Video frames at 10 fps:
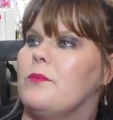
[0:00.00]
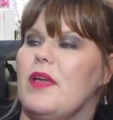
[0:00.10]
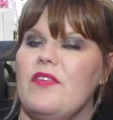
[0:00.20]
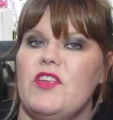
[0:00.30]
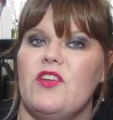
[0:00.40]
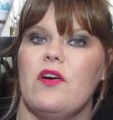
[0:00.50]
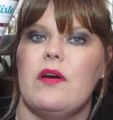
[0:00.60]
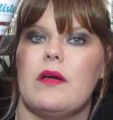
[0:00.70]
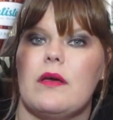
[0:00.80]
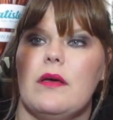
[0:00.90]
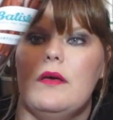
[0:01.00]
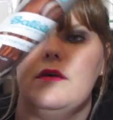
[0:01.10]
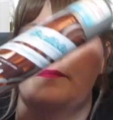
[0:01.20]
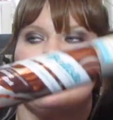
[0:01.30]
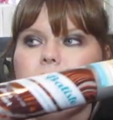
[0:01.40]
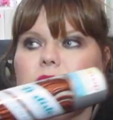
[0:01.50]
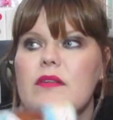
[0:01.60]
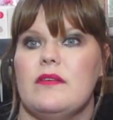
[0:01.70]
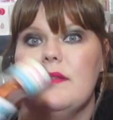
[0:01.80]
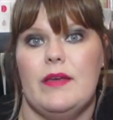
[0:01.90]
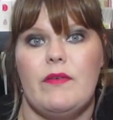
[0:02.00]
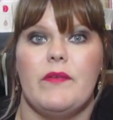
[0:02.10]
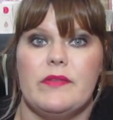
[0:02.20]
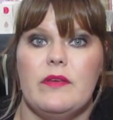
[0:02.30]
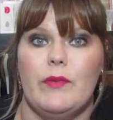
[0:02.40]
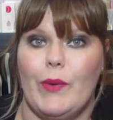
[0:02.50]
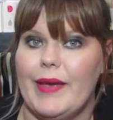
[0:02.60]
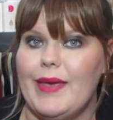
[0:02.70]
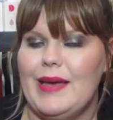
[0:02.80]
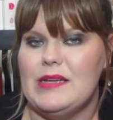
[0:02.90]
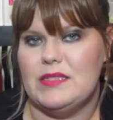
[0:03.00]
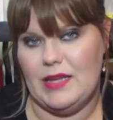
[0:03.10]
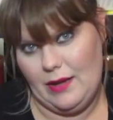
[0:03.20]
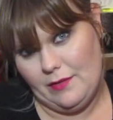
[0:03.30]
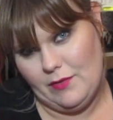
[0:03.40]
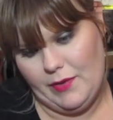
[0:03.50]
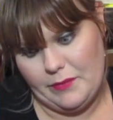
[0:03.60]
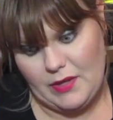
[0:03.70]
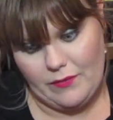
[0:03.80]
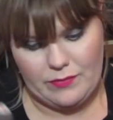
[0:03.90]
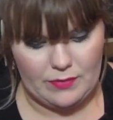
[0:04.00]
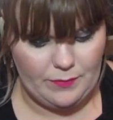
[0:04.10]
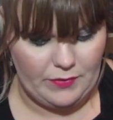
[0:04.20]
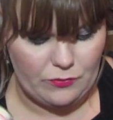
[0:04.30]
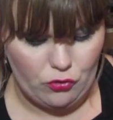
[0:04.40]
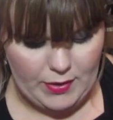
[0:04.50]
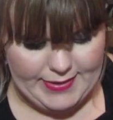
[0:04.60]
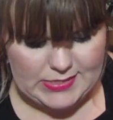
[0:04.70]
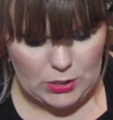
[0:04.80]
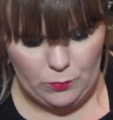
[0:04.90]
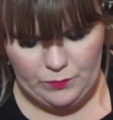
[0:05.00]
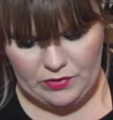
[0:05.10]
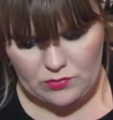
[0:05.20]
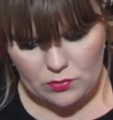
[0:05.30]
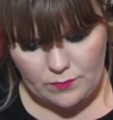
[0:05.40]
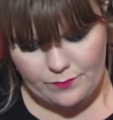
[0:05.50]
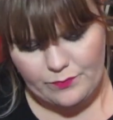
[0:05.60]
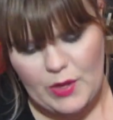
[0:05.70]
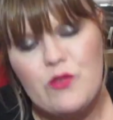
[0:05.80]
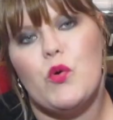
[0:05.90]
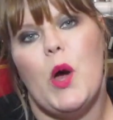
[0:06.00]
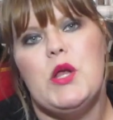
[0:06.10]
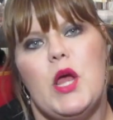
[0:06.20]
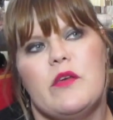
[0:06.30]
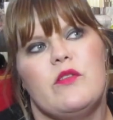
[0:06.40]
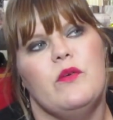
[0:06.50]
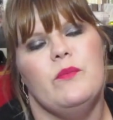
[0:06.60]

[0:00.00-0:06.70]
And the dark doesn't leave, obviously, the white cast. And it also helps cover up those grays. So that's, that's quite nice.